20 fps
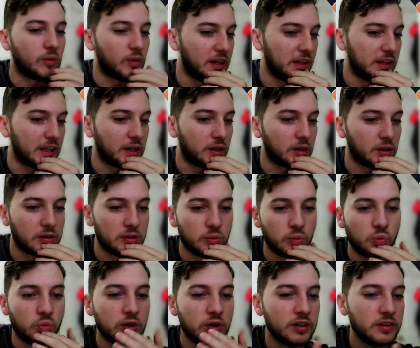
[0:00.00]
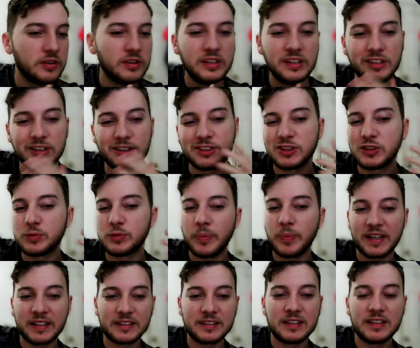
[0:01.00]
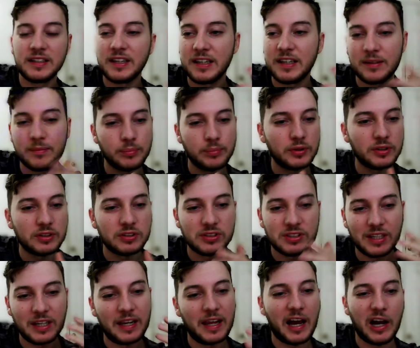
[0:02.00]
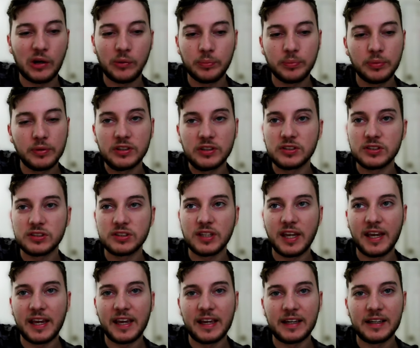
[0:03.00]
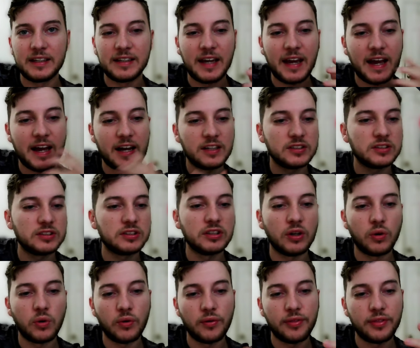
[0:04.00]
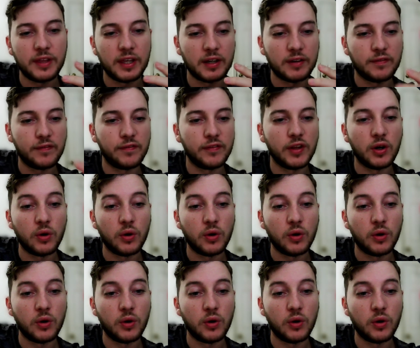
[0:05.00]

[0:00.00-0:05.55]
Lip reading: Like, what are the expected inputs and outputs, and how does the whole thing flow?